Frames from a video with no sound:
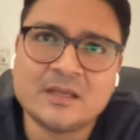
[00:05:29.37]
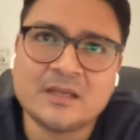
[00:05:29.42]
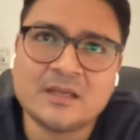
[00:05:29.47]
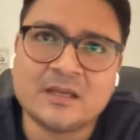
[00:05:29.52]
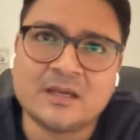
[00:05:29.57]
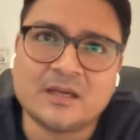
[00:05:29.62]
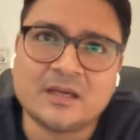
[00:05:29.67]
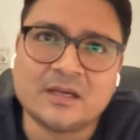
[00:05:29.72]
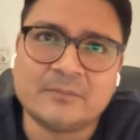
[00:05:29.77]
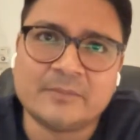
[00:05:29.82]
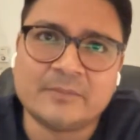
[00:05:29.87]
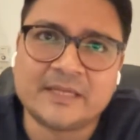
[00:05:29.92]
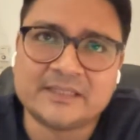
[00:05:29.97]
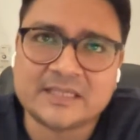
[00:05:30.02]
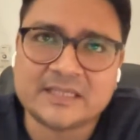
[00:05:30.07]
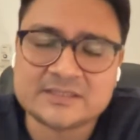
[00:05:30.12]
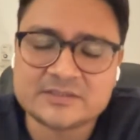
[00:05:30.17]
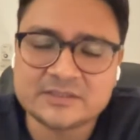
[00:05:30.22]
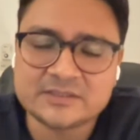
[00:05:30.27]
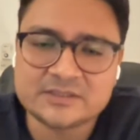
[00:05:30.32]
And
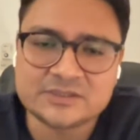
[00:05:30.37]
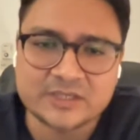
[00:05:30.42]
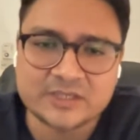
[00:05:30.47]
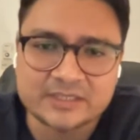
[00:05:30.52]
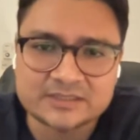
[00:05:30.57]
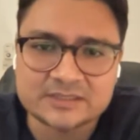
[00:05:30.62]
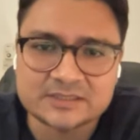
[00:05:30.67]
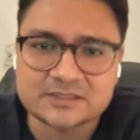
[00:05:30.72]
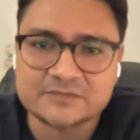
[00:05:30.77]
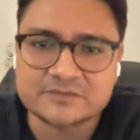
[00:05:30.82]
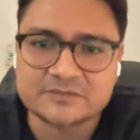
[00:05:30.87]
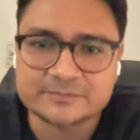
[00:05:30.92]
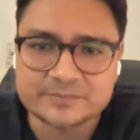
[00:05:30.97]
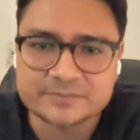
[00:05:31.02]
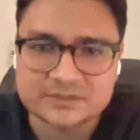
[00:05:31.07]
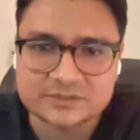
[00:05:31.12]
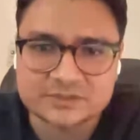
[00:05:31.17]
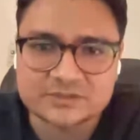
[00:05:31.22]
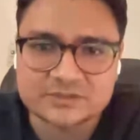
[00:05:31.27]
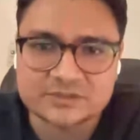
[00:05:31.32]
that's really the genesis of the
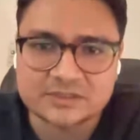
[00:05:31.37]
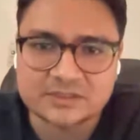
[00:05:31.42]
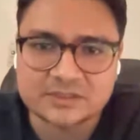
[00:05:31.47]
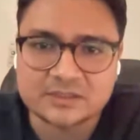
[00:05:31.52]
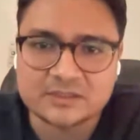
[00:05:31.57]
positioning.